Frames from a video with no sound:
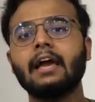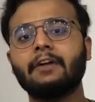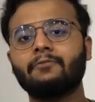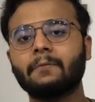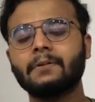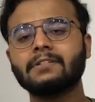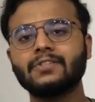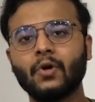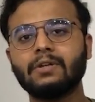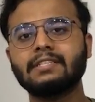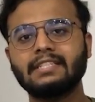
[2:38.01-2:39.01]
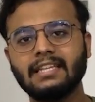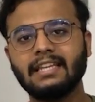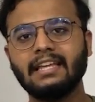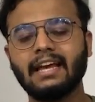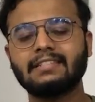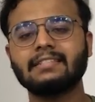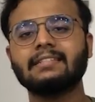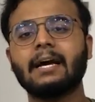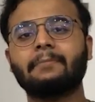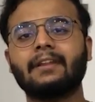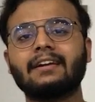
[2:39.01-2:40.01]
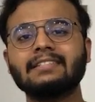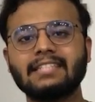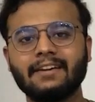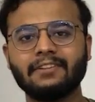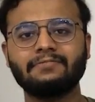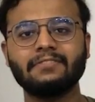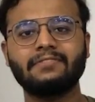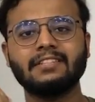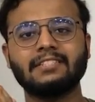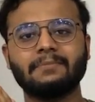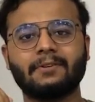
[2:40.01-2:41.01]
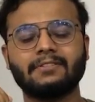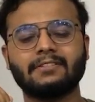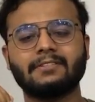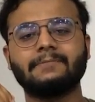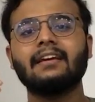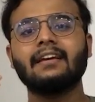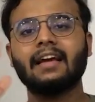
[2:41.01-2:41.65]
and OnePlus Nord CE has a Snapdragon 750G processor.